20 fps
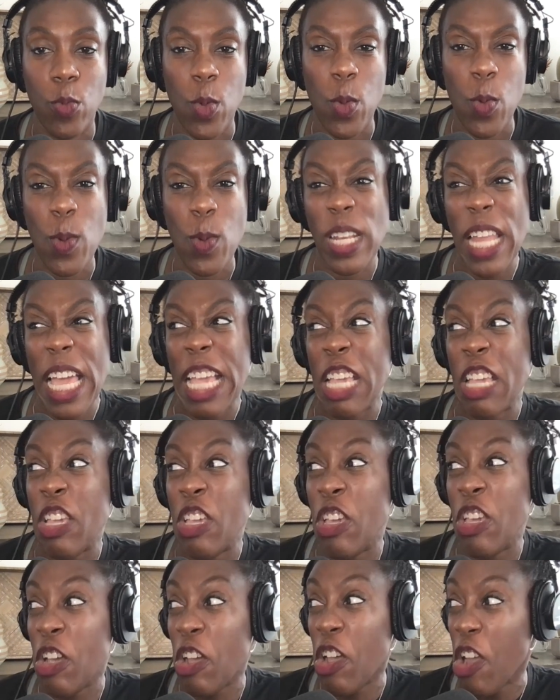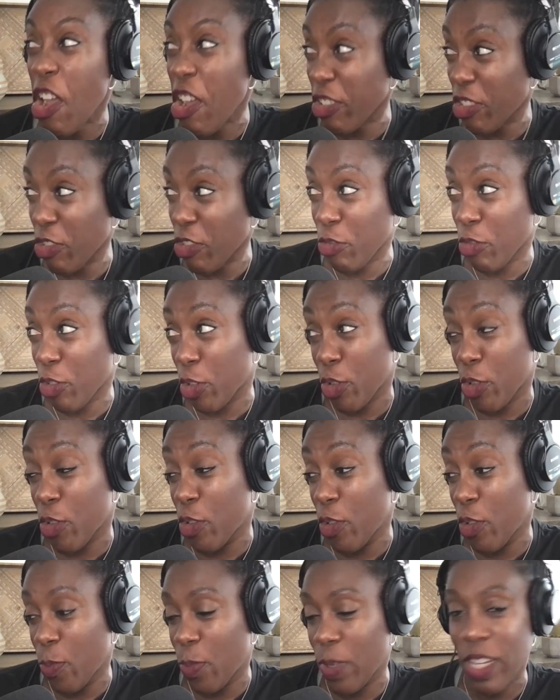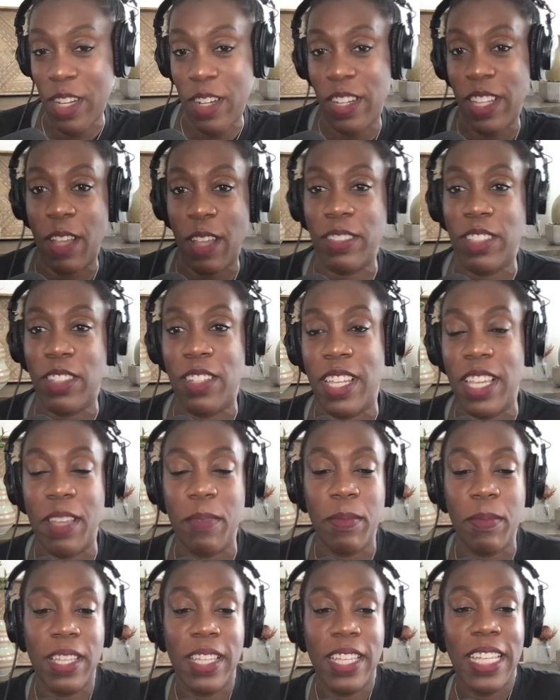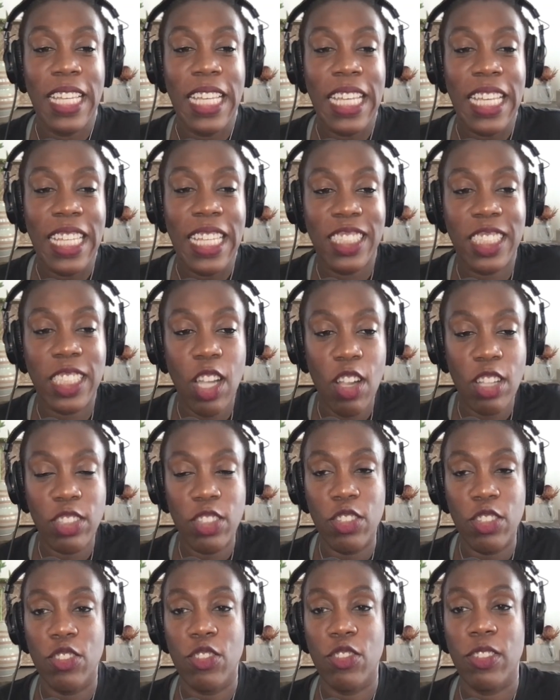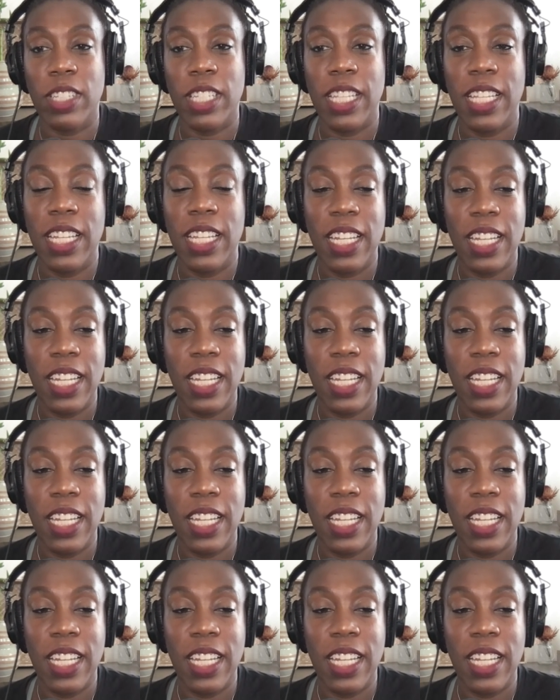We were like, Gertrude? We didn't know that was her name. Sorry to you, Trudy.